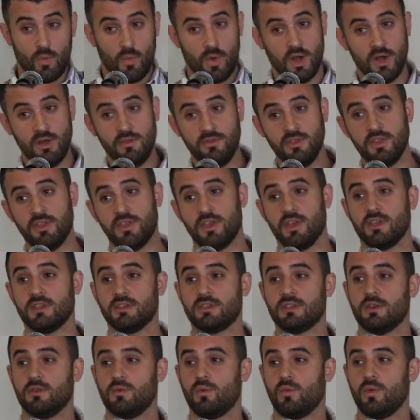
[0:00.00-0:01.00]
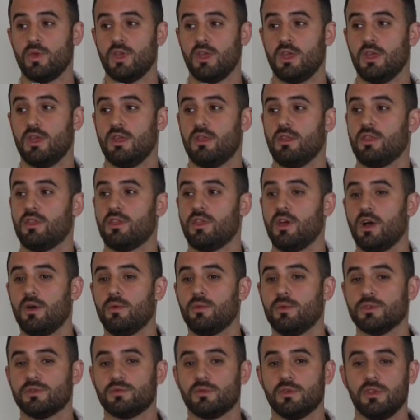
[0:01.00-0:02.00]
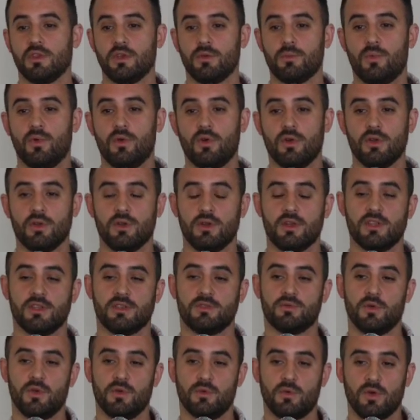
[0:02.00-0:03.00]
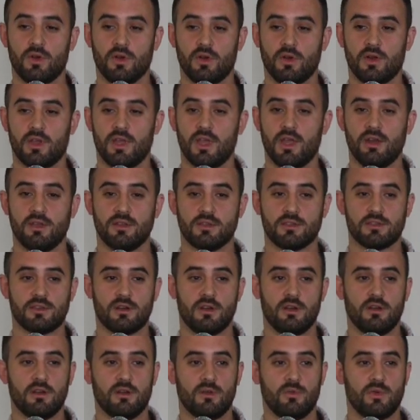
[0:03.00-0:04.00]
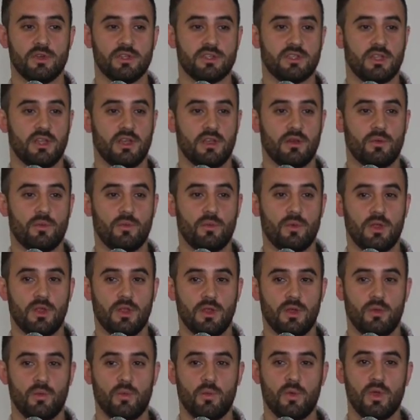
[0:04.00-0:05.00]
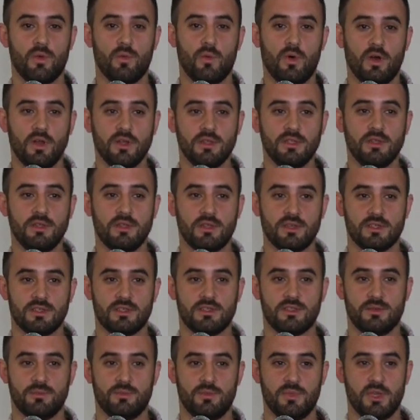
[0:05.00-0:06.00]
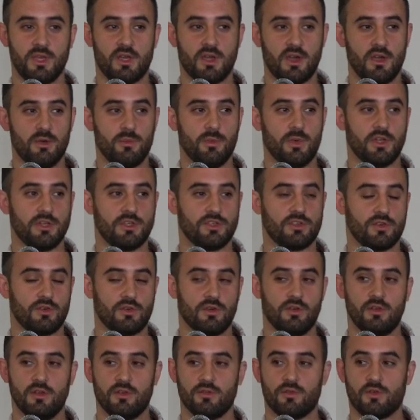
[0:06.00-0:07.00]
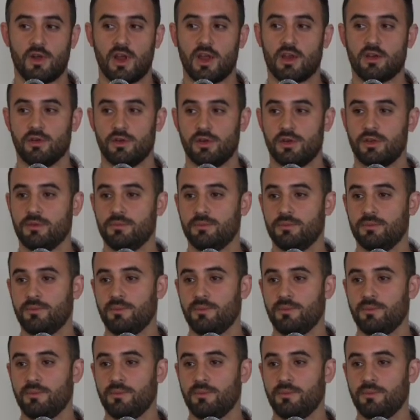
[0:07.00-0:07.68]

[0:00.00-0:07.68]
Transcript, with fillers: One of the things that we thought was really important as we were getting started was that we, we wanted this to become a journal of record.